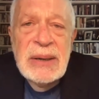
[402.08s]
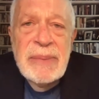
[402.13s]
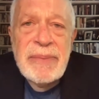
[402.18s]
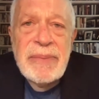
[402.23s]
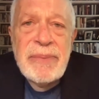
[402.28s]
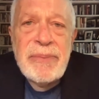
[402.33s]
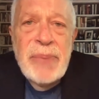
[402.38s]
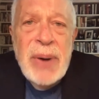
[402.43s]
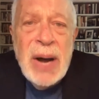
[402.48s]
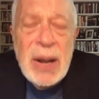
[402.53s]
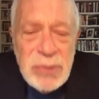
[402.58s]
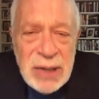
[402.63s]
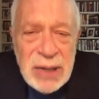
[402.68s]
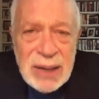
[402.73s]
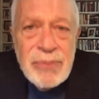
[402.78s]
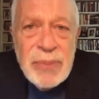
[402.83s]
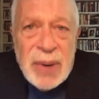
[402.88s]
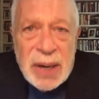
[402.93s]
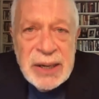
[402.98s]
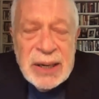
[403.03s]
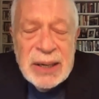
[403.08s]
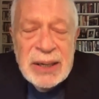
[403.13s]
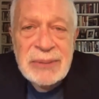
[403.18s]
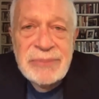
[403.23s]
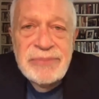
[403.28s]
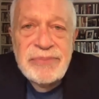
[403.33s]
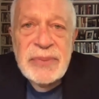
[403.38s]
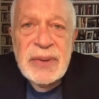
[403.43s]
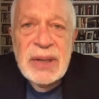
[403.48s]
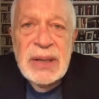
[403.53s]
public money
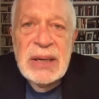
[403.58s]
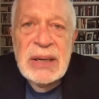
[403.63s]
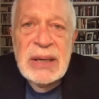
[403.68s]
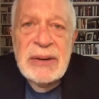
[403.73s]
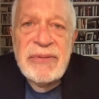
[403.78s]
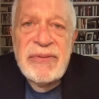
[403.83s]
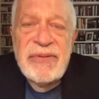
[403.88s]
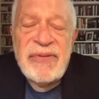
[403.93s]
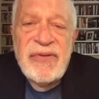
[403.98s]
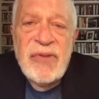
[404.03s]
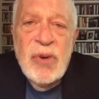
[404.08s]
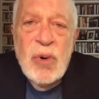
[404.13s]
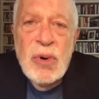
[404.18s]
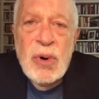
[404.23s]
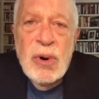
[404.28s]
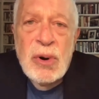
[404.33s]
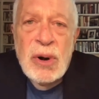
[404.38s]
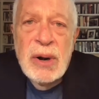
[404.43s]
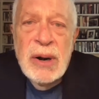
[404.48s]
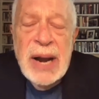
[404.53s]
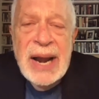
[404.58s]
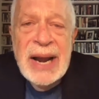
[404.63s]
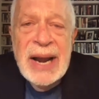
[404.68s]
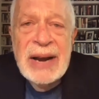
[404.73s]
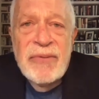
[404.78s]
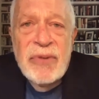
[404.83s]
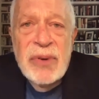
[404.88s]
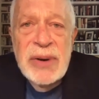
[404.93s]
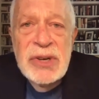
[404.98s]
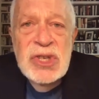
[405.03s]
for
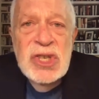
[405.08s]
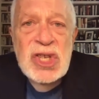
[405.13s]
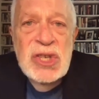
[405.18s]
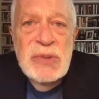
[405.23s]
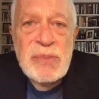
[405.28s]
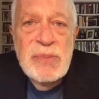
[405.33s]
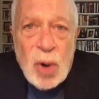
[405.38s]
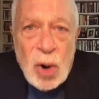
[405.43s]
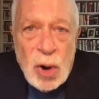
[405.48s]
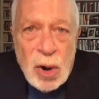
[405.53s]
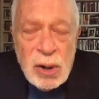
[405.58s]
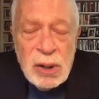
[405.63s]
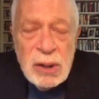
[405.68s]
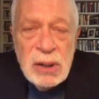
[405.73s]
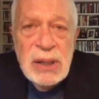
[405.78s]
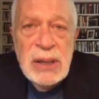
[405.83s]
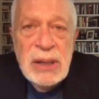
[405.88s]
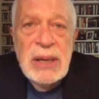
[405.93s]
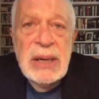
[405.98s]
every small